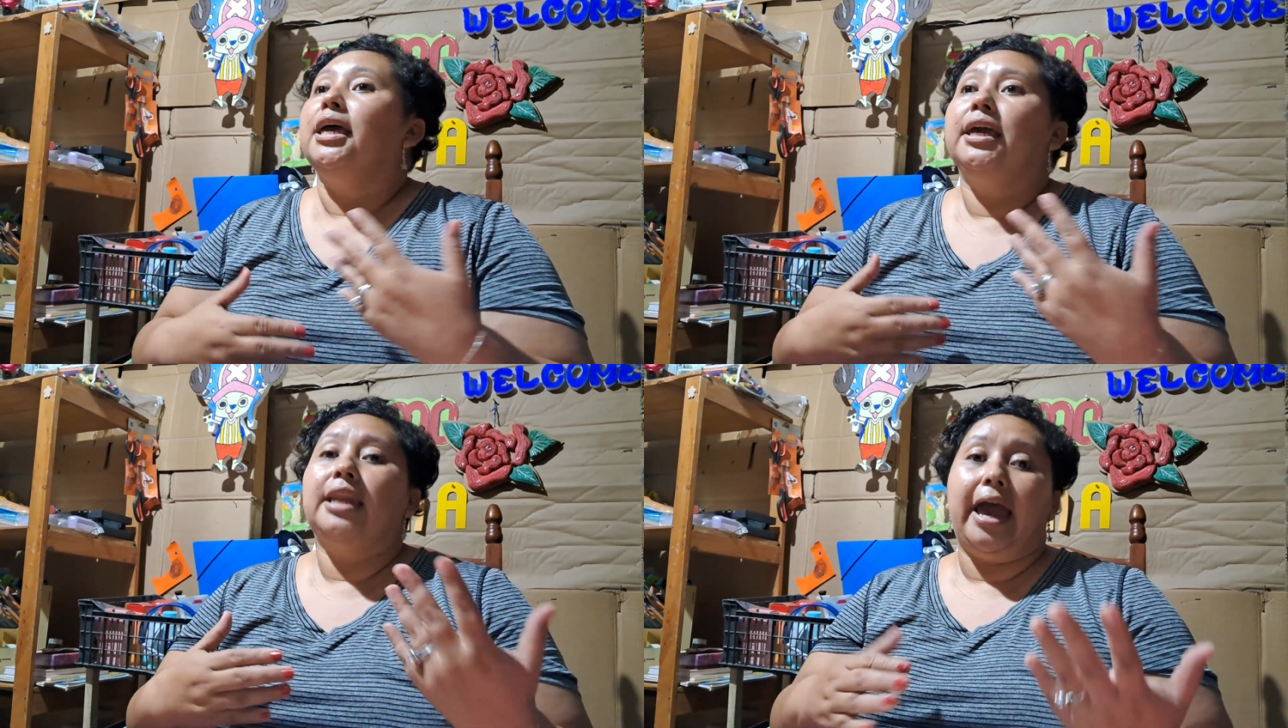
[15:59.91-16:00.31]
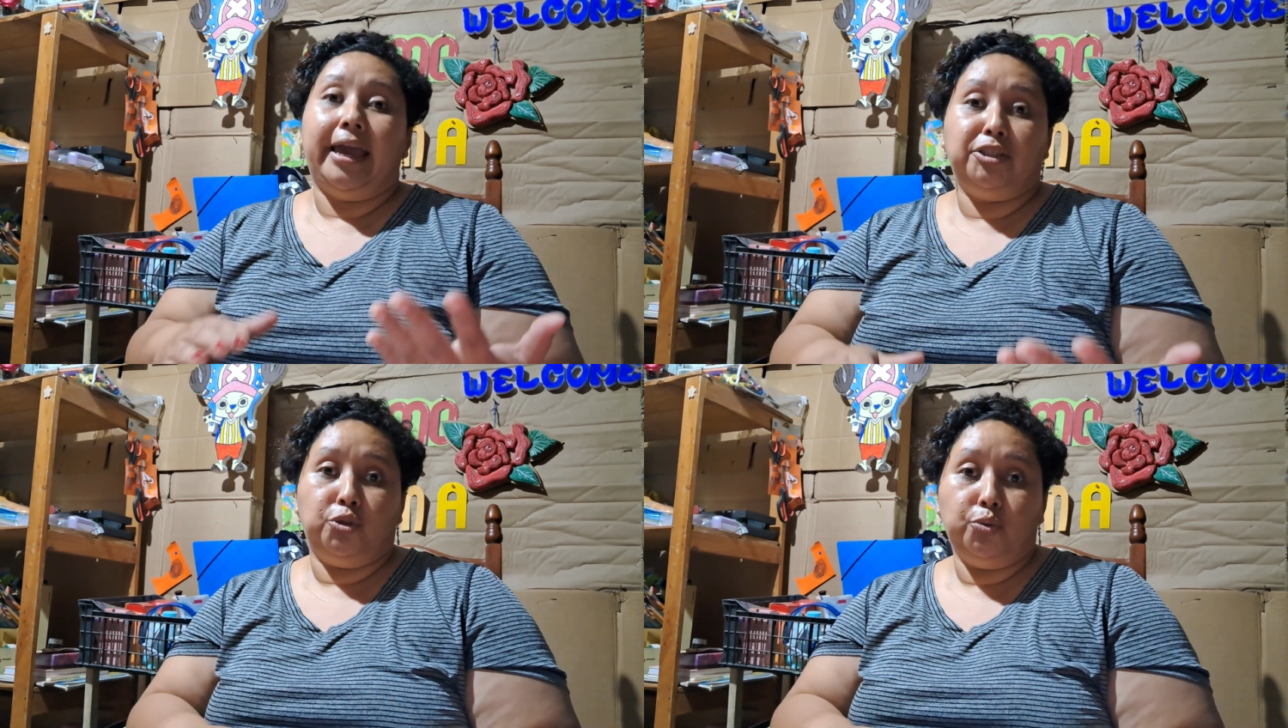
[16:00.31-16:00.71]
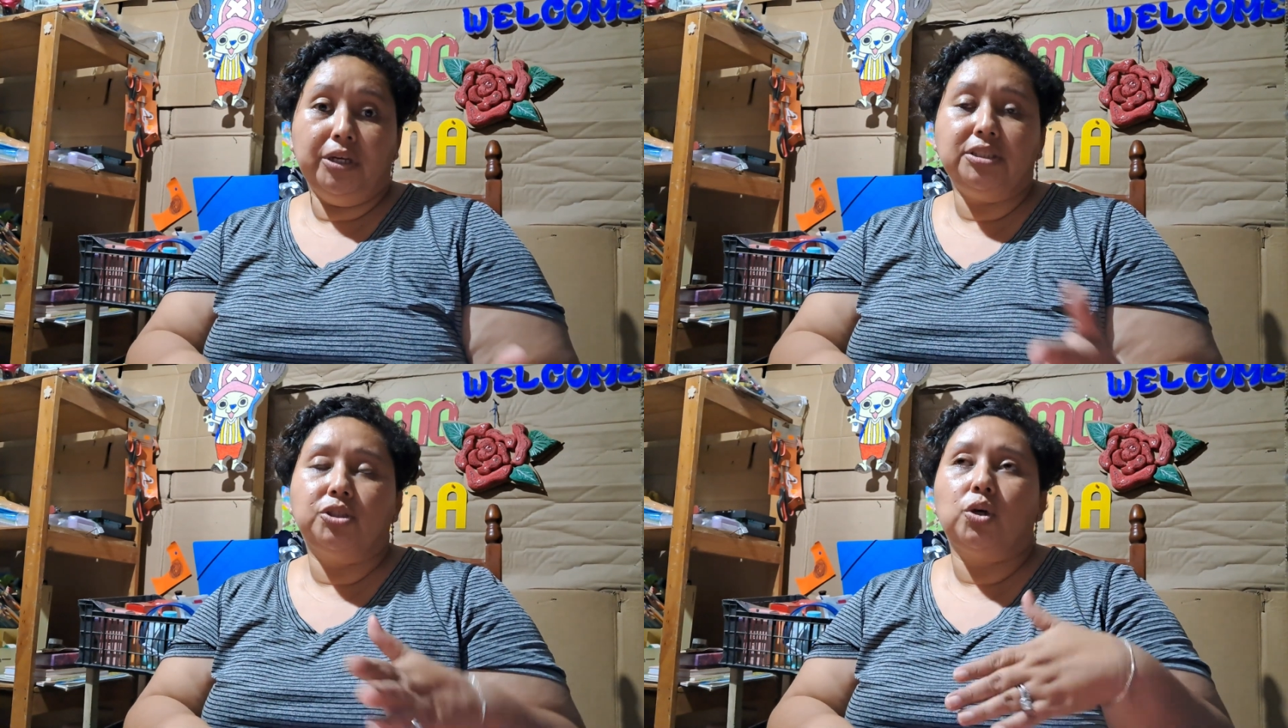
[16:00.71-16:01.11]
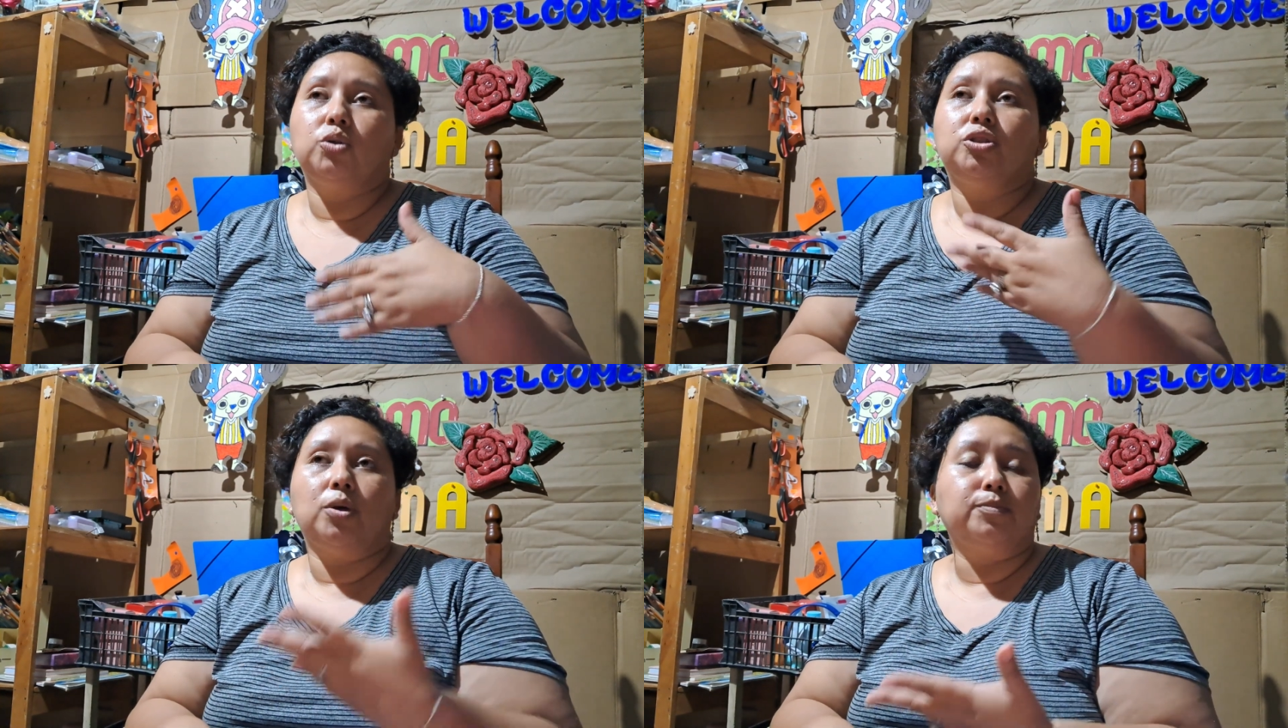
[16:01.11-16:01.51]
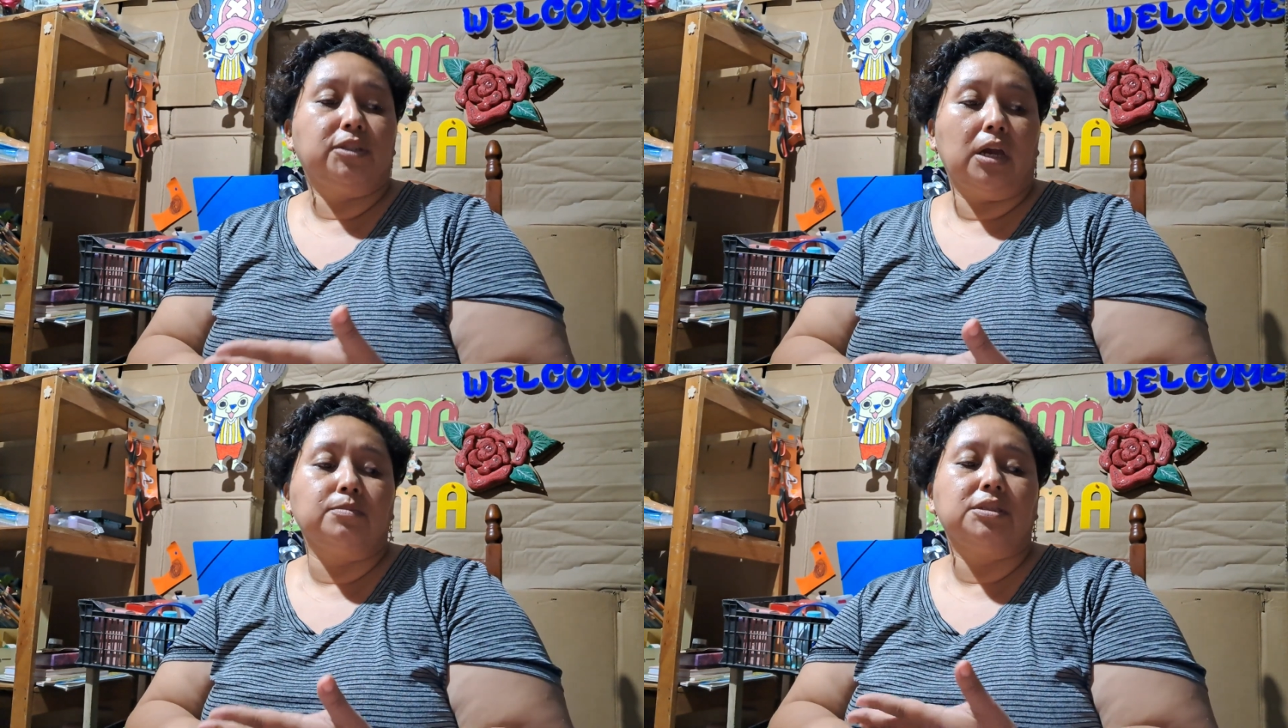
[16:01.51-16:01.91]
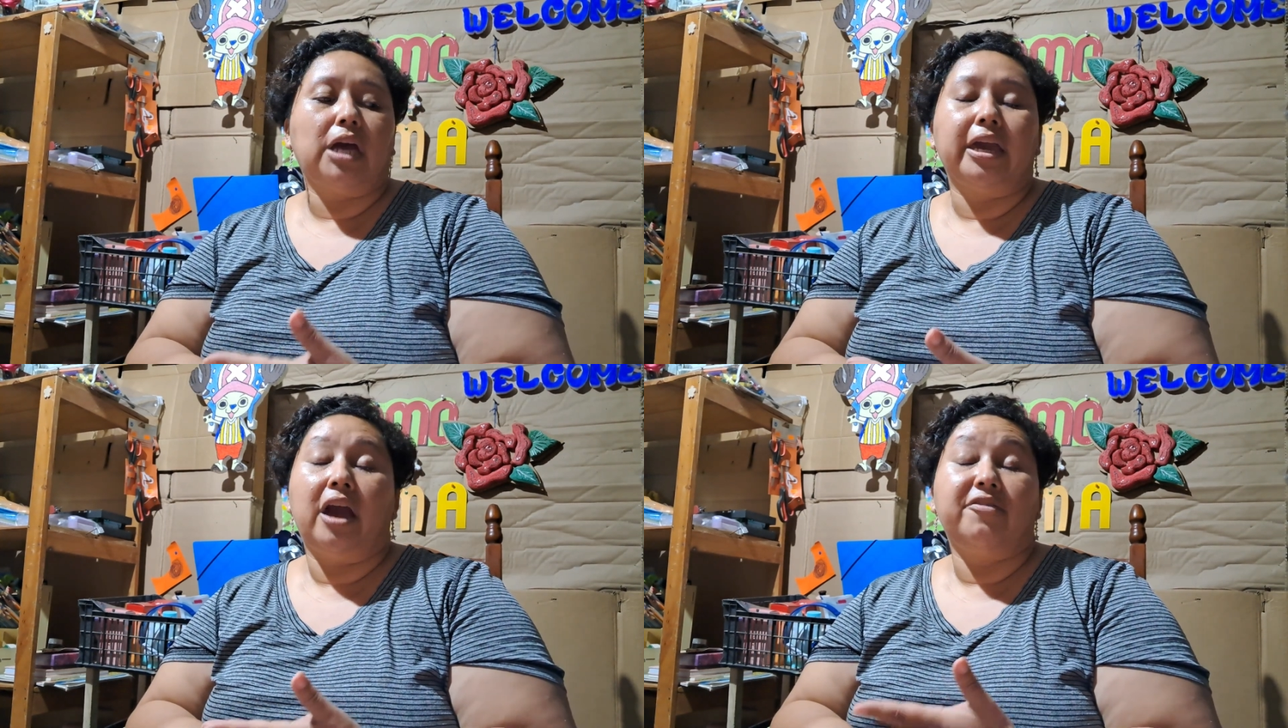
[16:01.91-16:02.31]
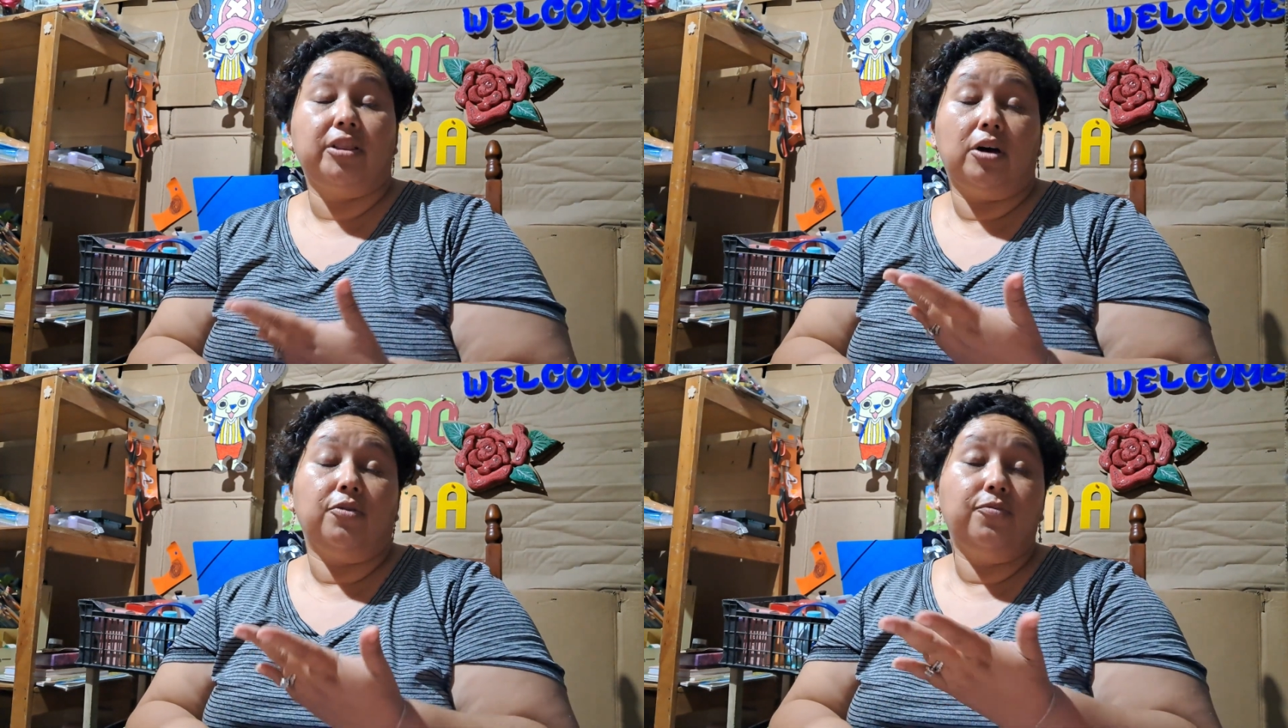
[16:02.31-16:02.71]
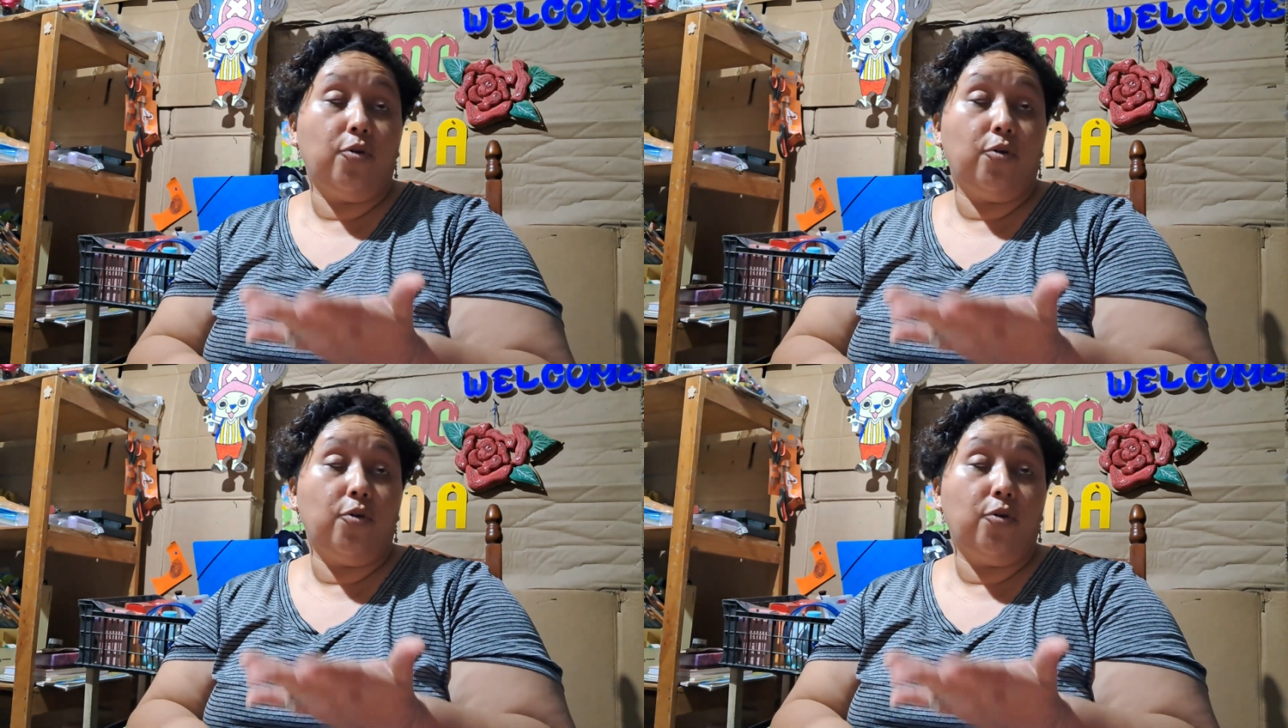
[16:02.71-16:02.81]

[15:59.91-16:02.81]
And I do it. So sometimes I have a lot of